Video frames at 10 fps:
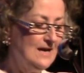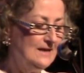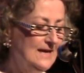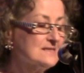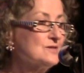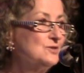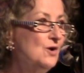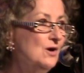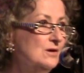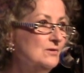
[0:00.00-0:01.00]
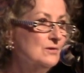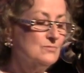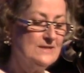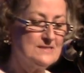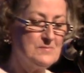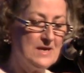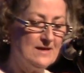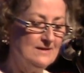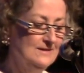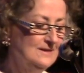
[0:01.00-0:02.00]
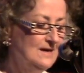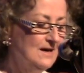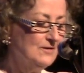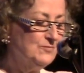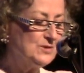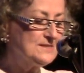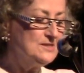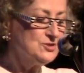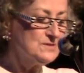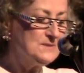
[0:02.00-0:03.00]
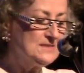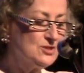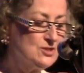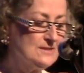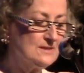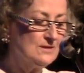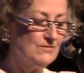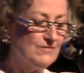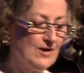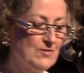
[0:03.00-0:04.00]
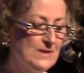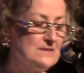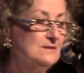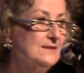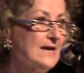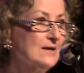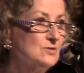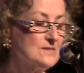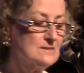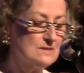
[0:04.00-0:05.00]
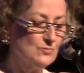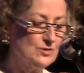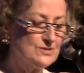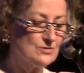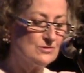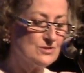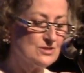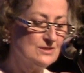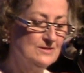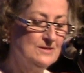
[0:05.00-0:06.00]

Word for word: and has a long resume of prestigious positions in environmental and ecosystem research,